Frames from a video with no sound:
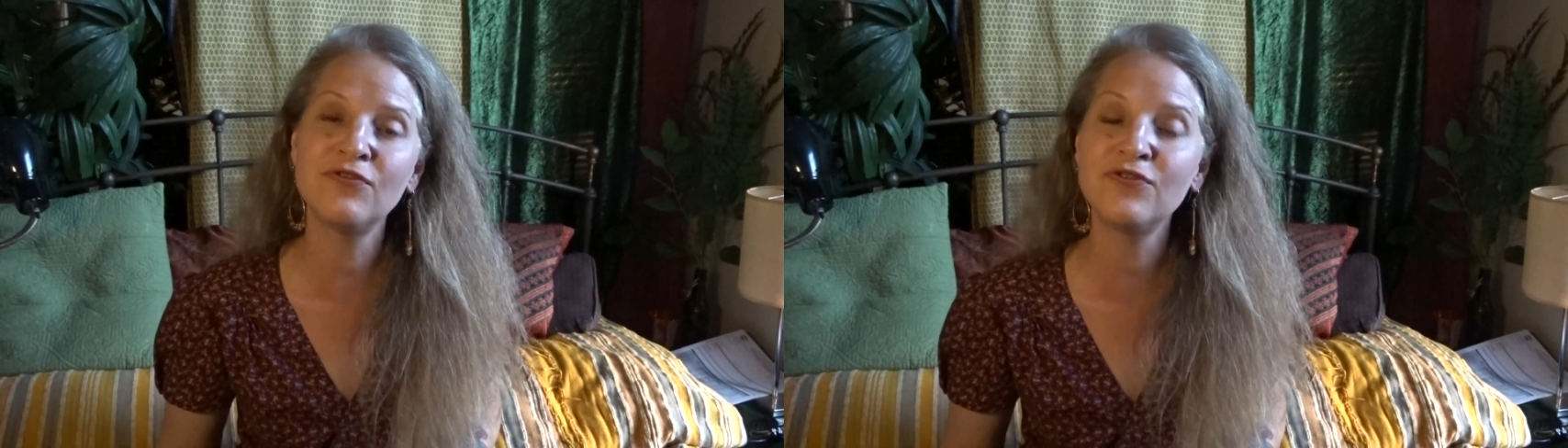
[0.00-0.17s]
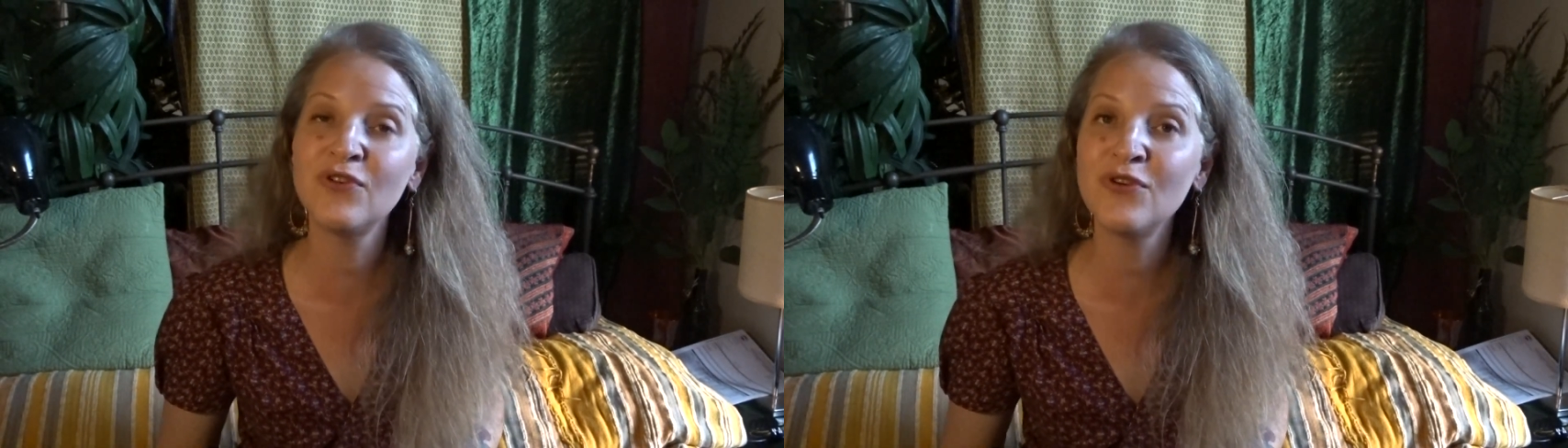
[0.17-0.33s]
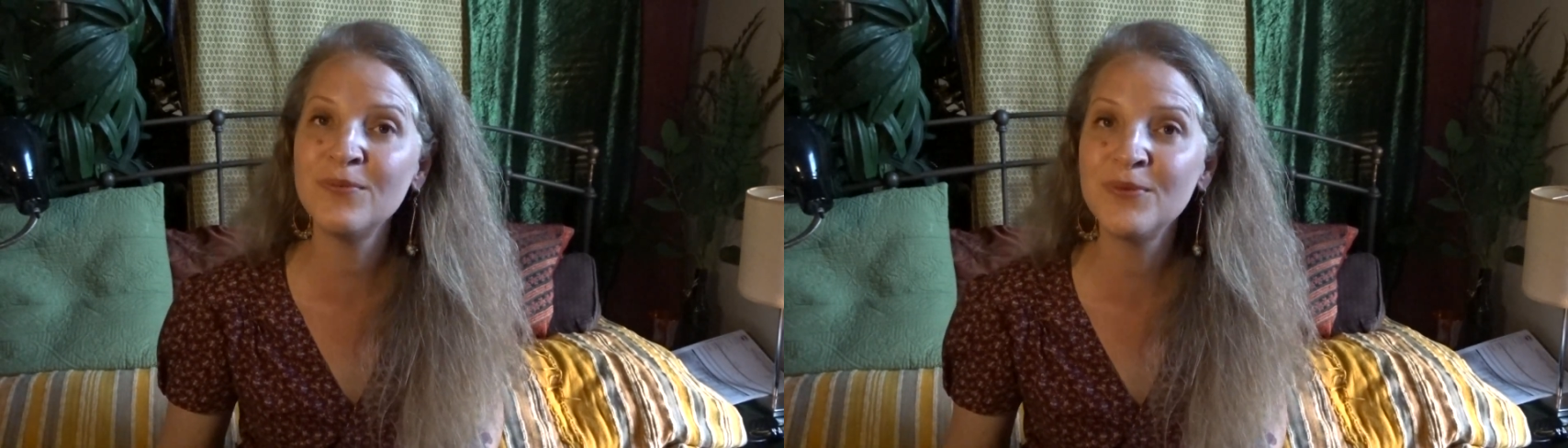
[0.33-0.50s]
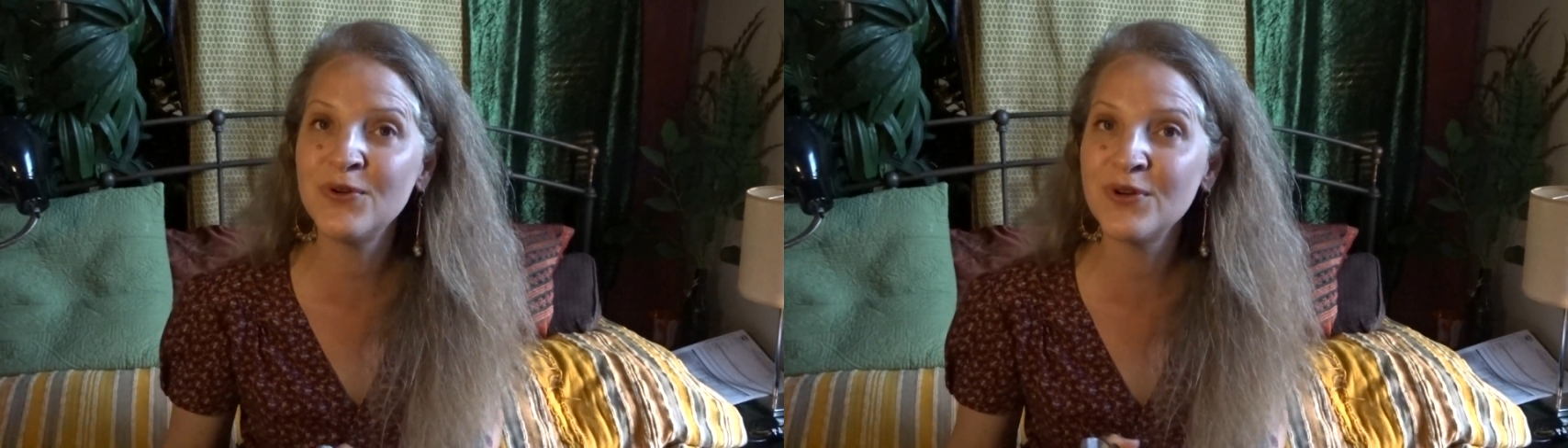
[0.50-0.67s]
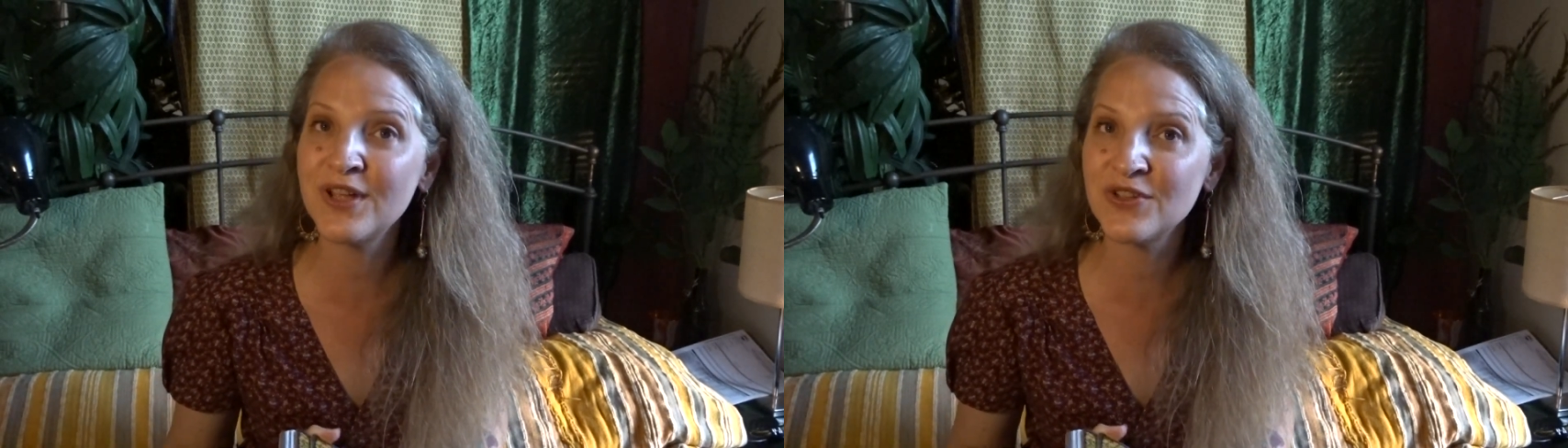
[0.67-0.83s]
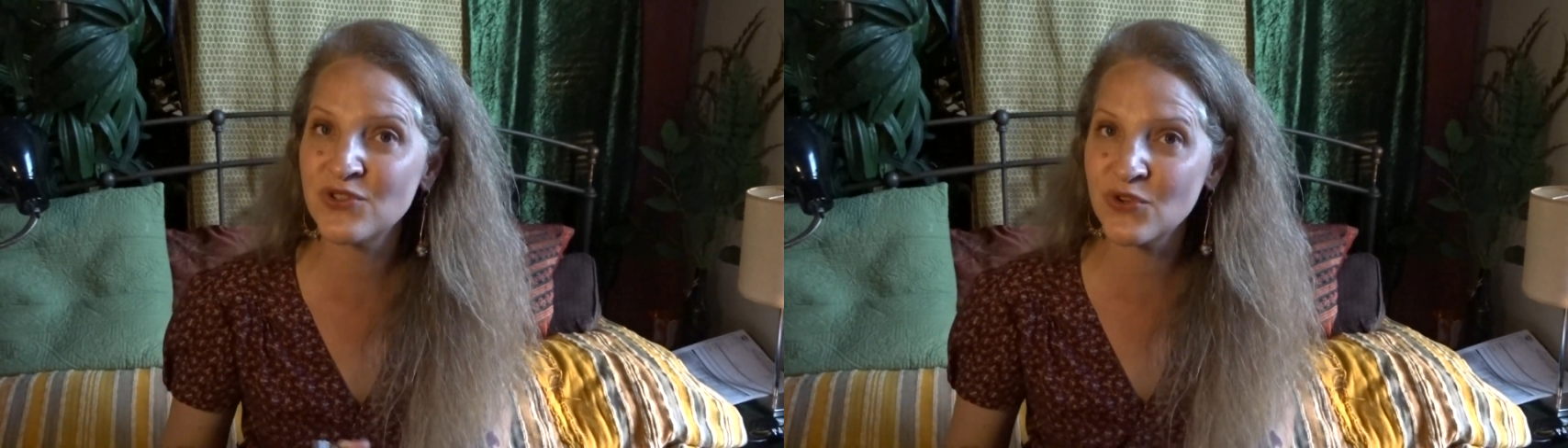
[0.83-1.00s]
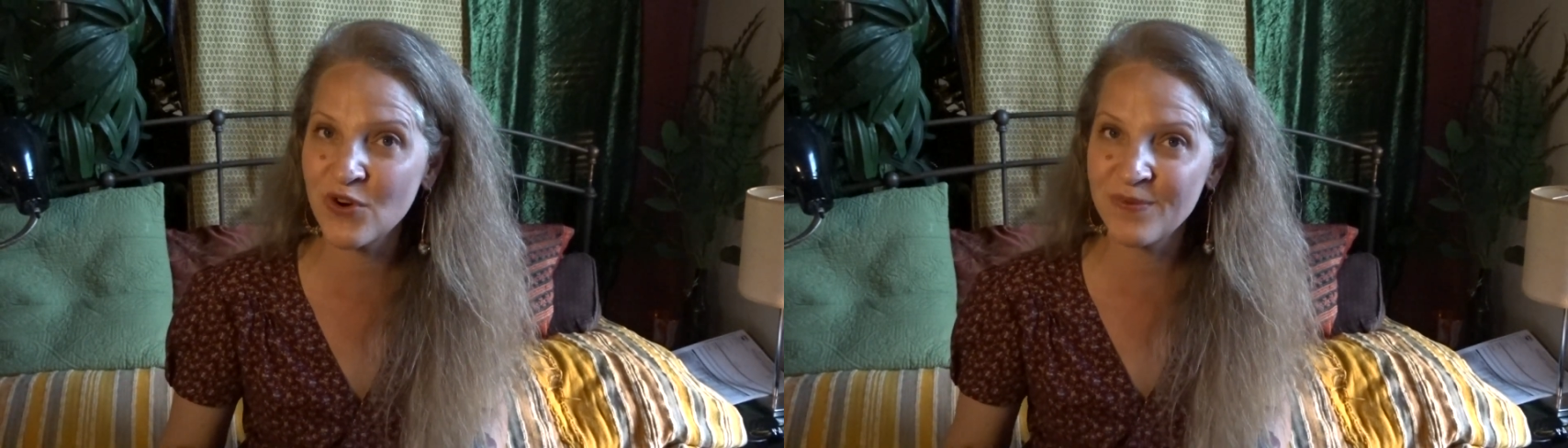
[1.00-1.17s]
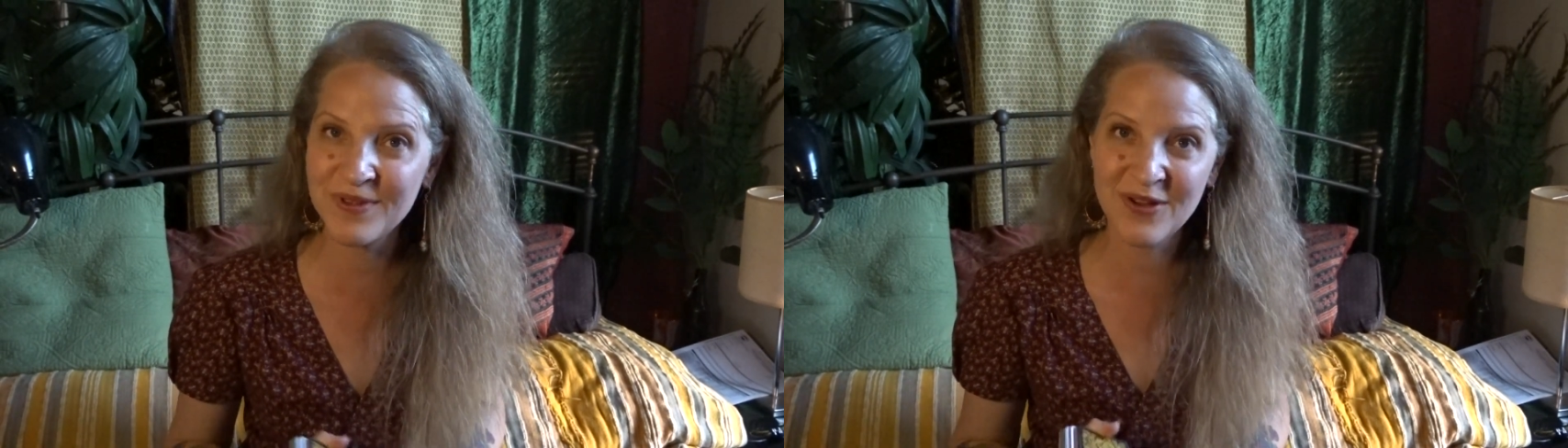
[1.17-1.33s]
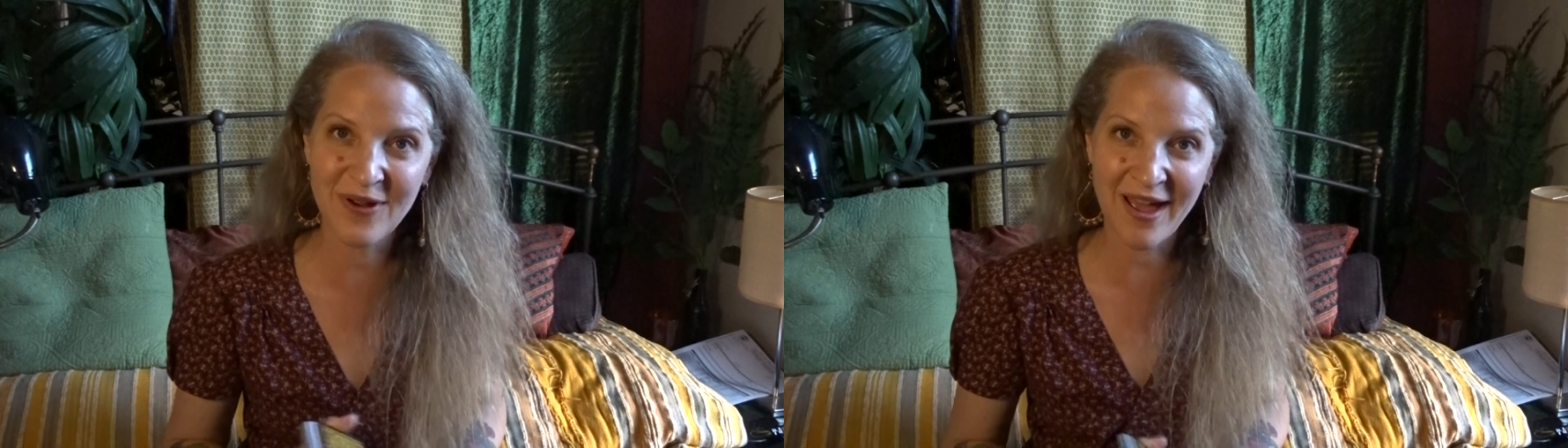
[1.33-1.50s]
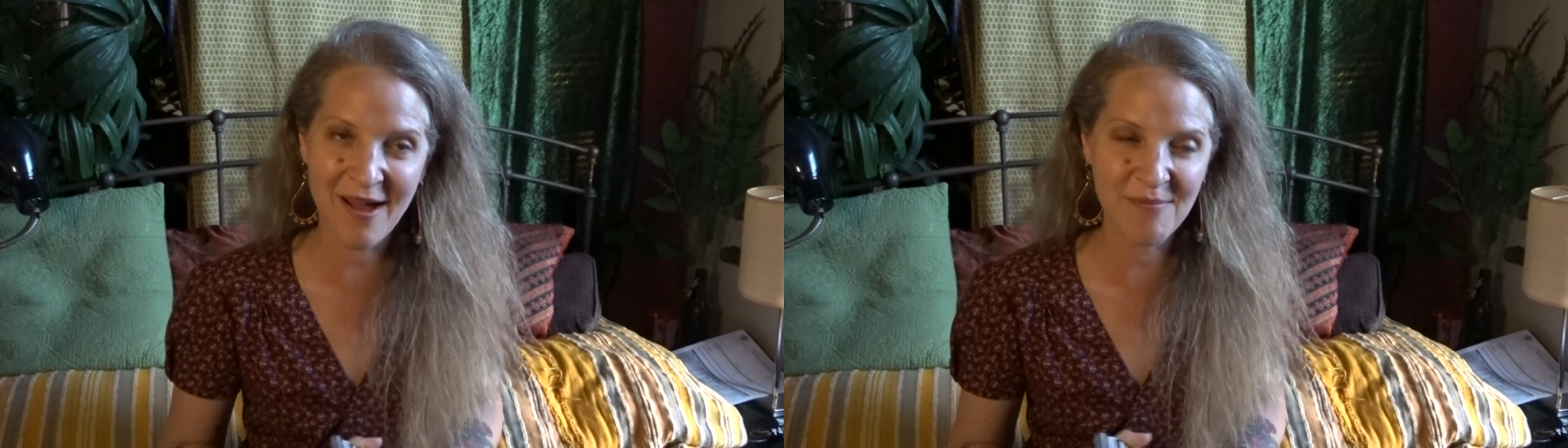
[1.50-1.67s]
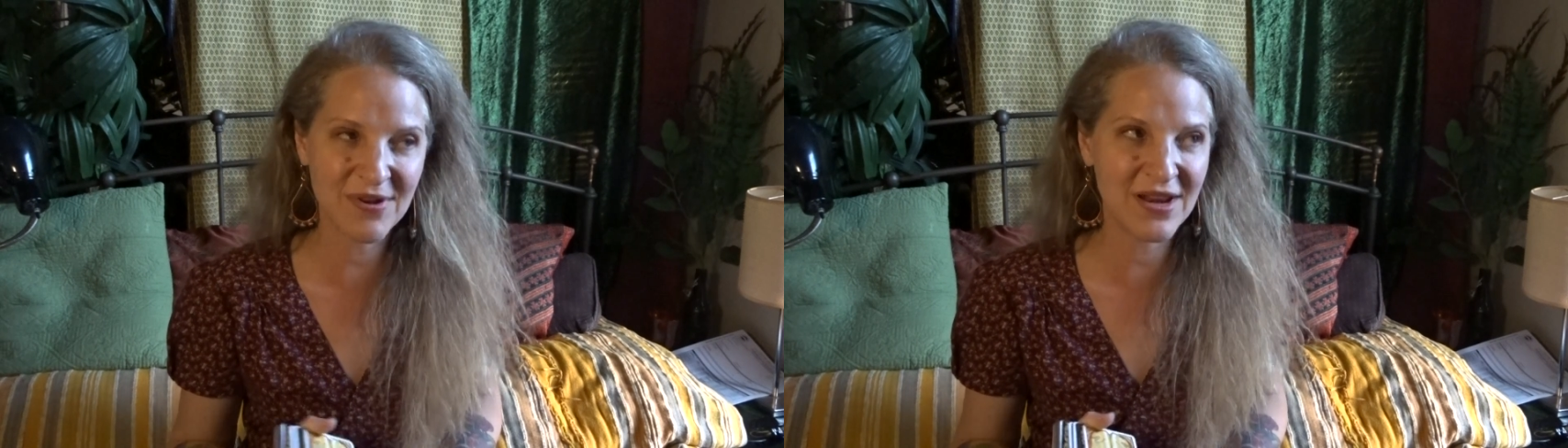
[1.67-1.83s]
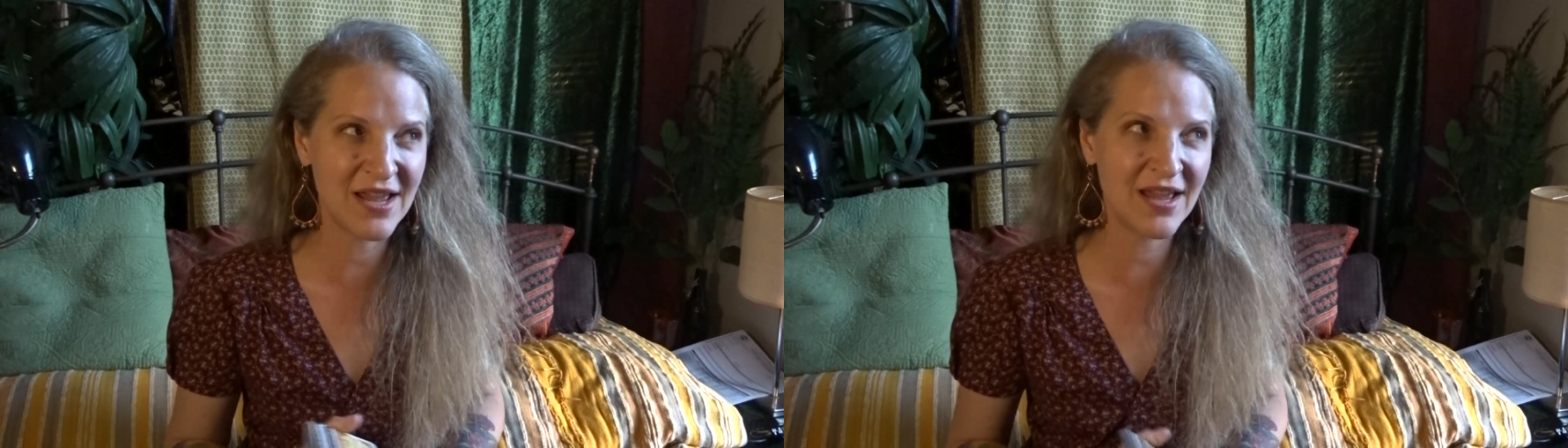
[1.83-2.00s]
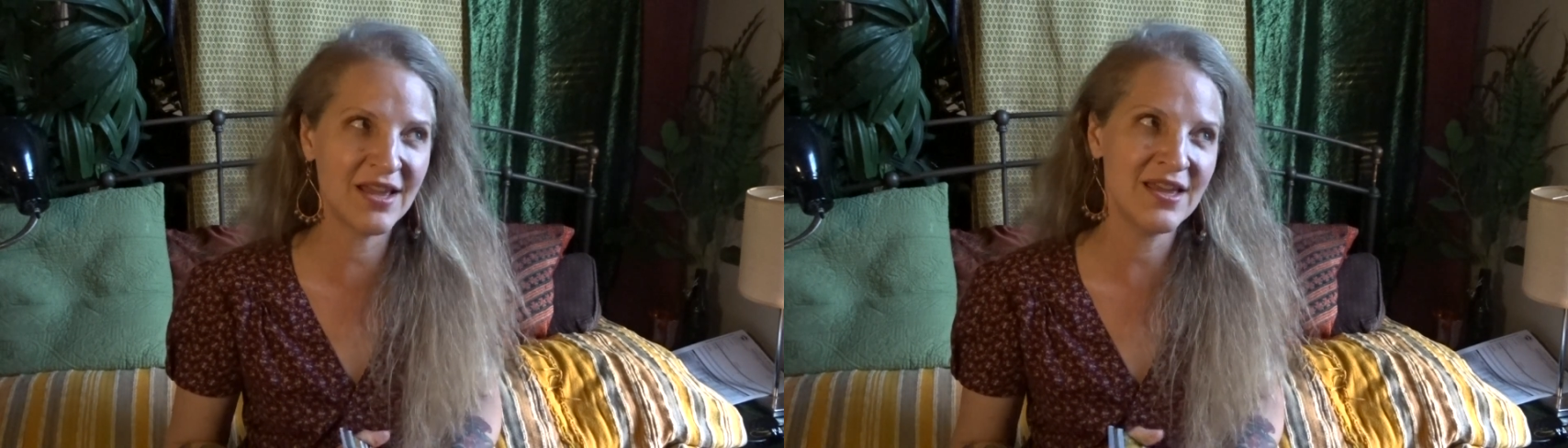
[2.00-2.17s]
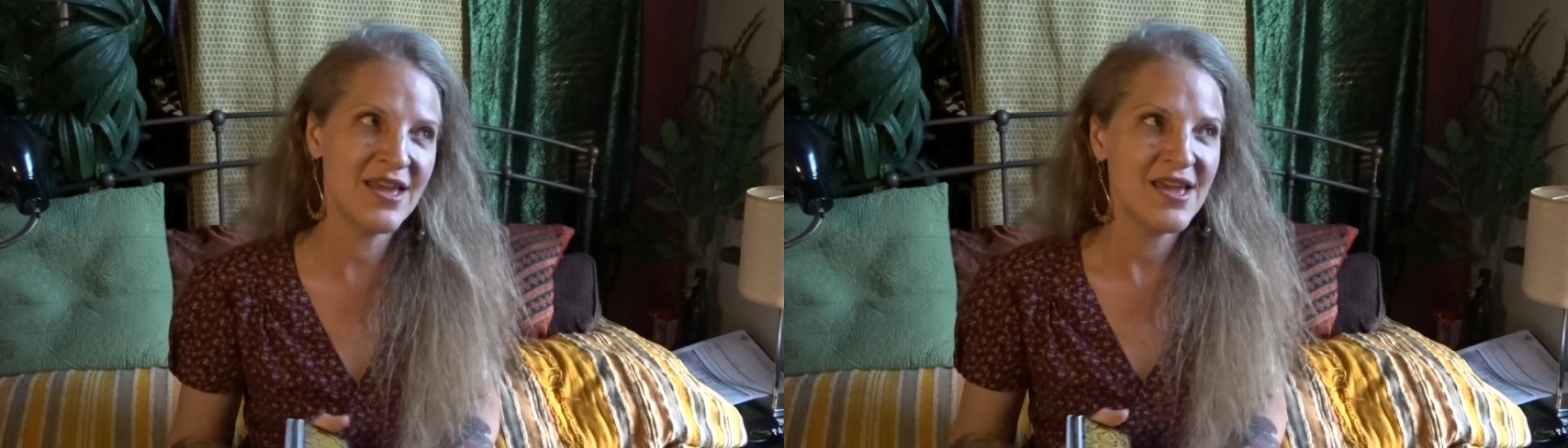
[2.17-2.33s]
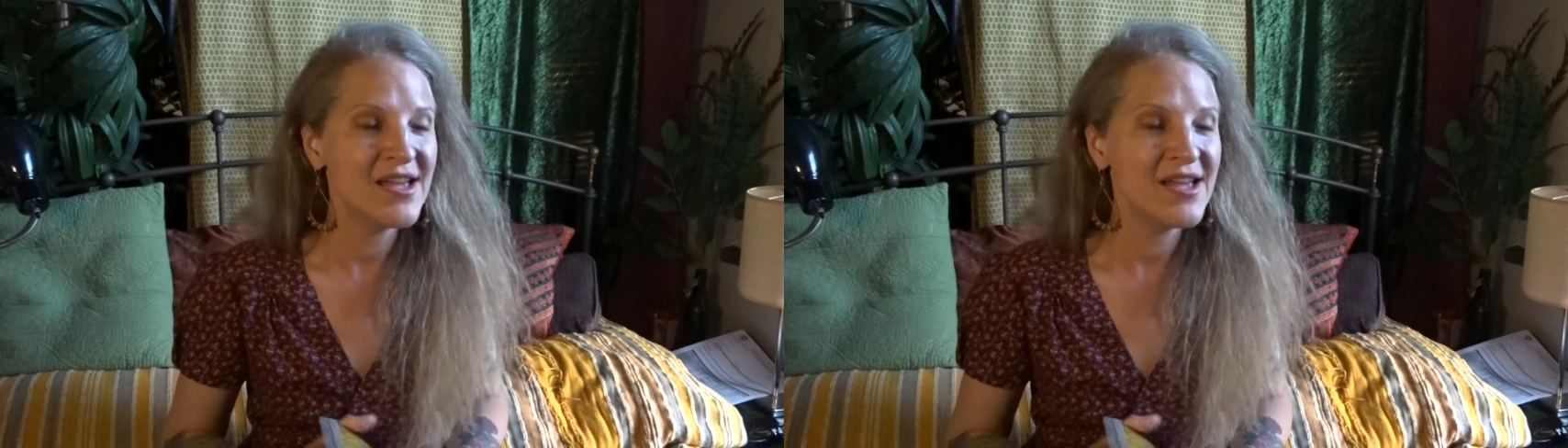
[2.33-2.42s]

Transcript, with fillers: full moon in Scorpio happening